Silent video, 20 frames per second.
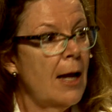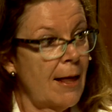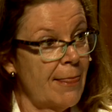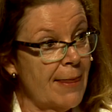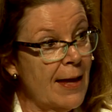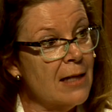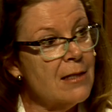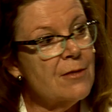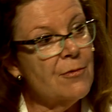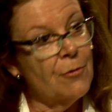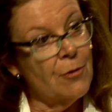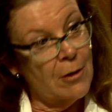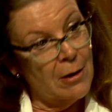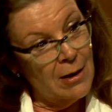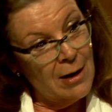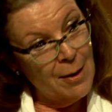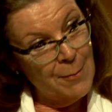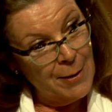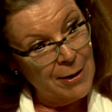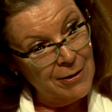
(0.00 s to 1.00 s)
And that's
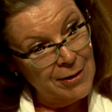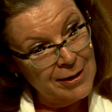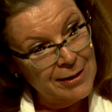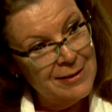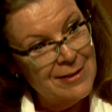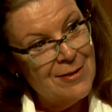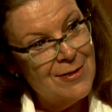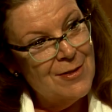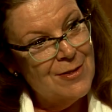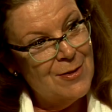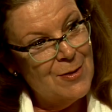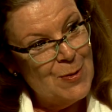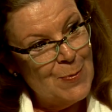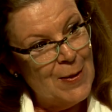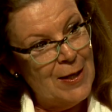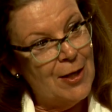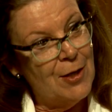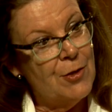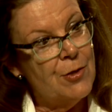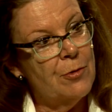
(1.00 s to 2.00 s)
for Americans
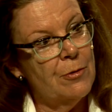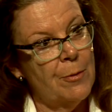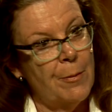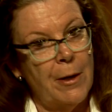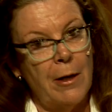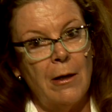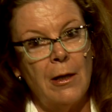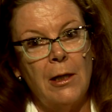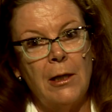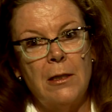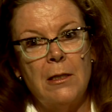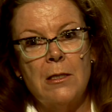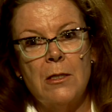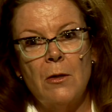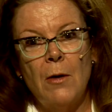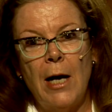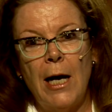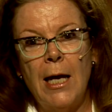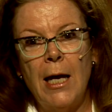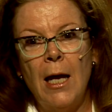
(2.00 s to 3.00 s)
speaking to Americans. So
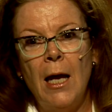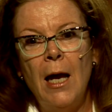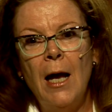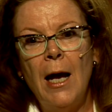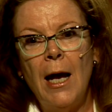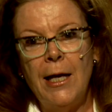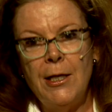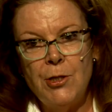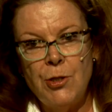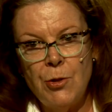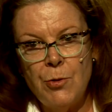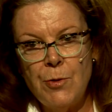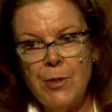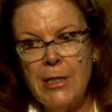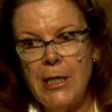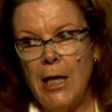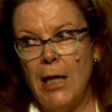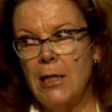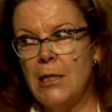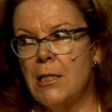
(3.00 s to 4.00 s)
I do
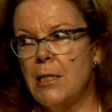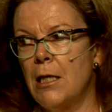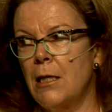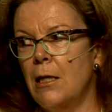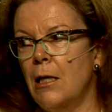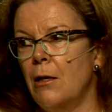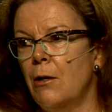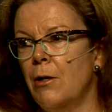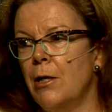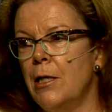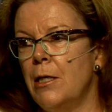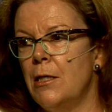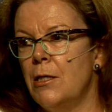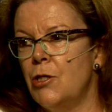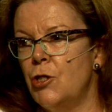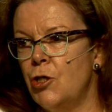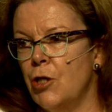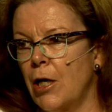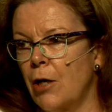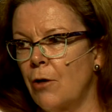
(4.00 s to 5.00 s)
sense that there is
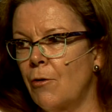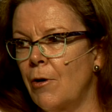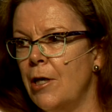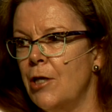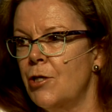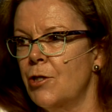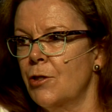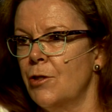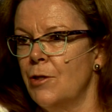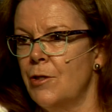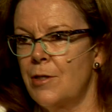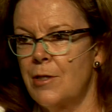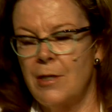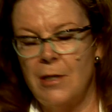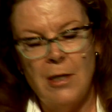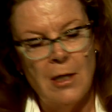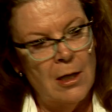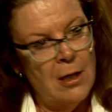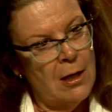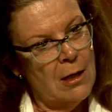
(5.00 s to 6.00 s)
generations
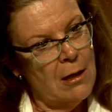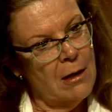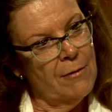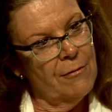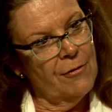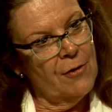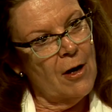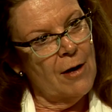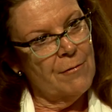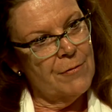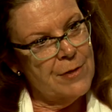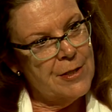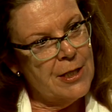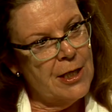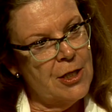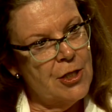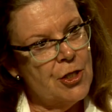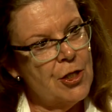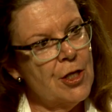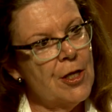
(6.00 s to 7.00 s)
of
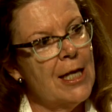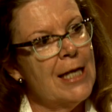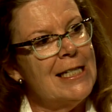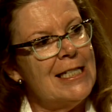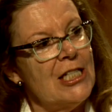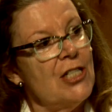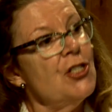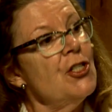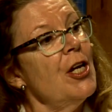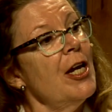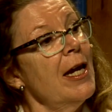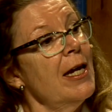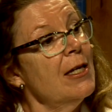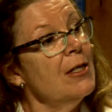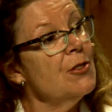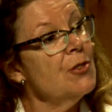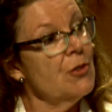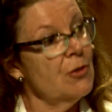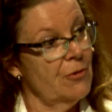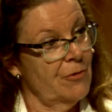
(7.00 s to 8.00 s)
conversation. It's
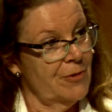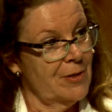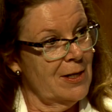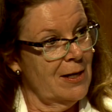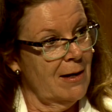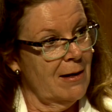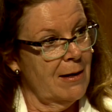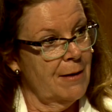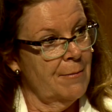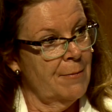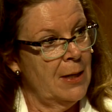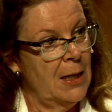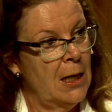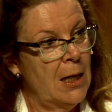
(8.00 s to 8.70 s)
changed over time.